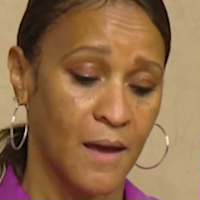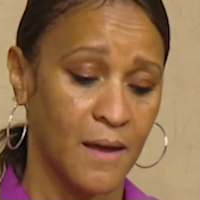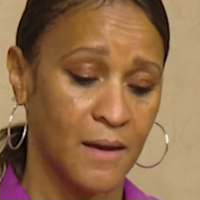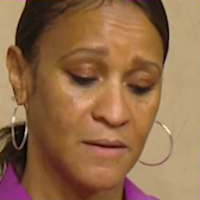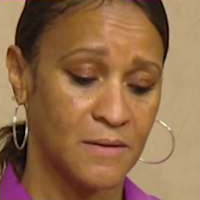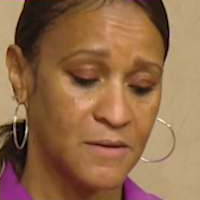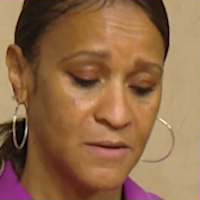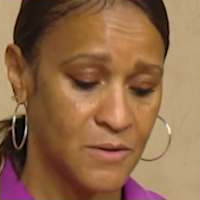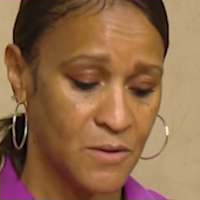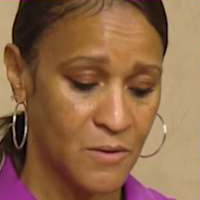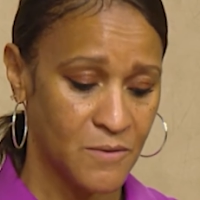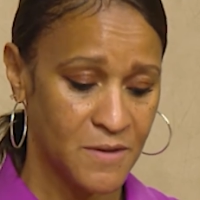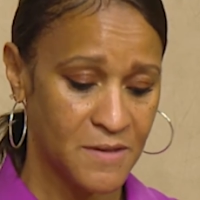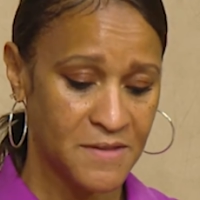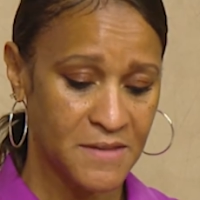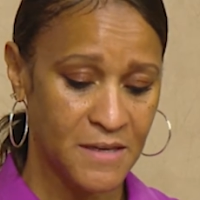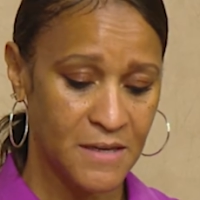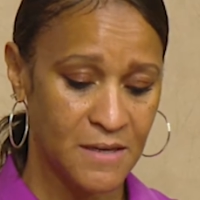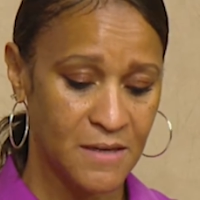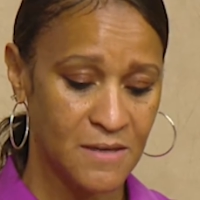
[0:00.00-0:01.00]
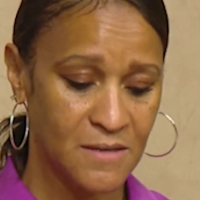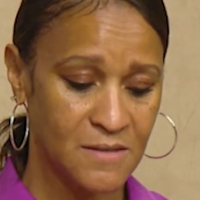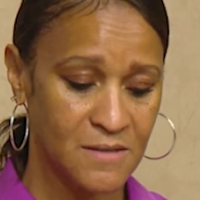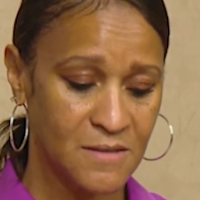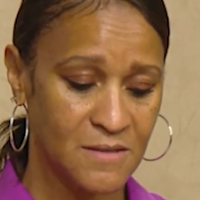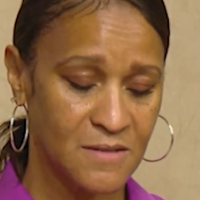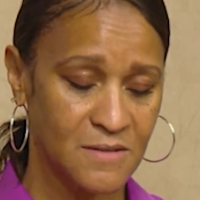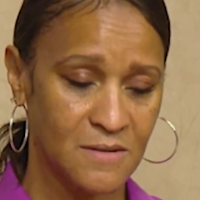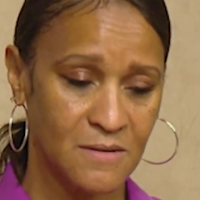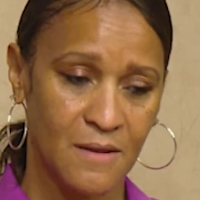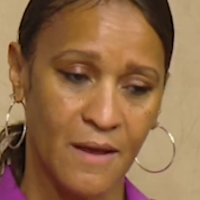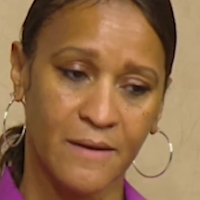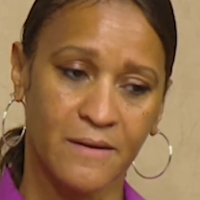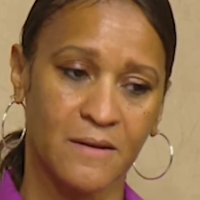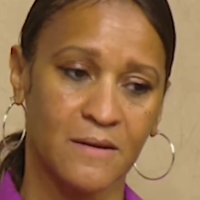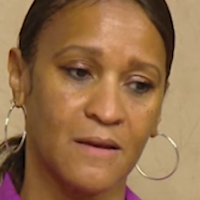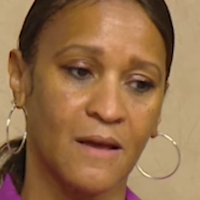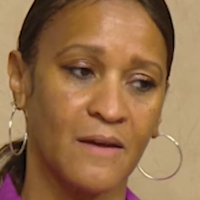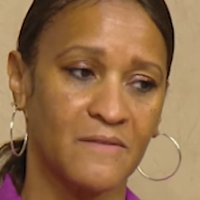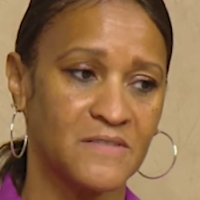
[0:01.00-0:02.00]
and you know the thing is, is
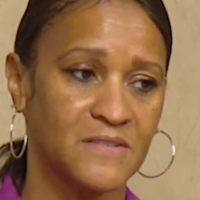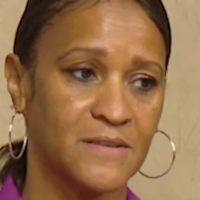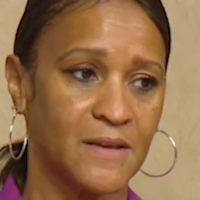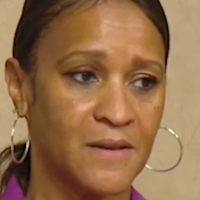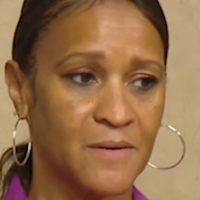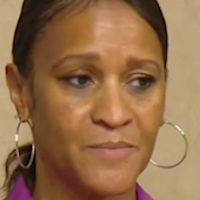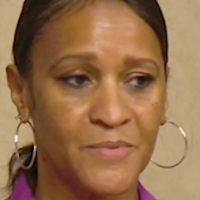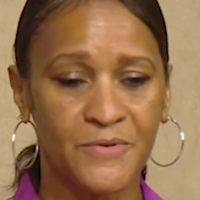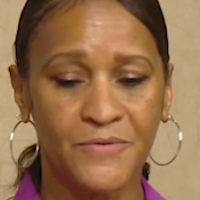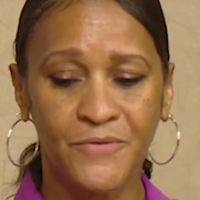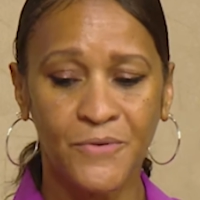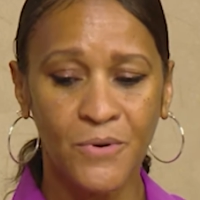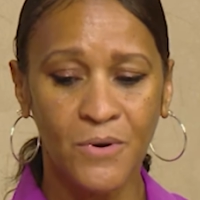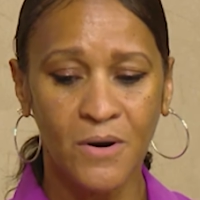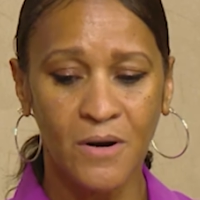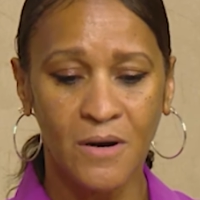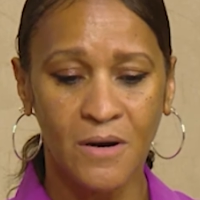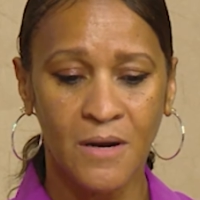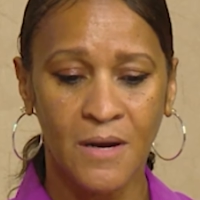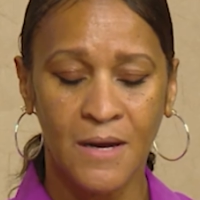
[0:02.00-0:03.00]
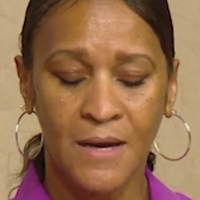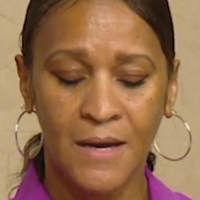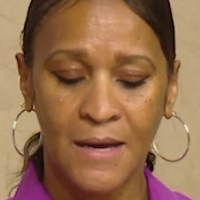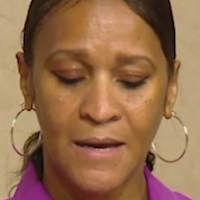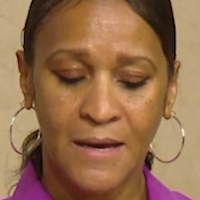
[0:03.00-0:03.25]
like I've said it before,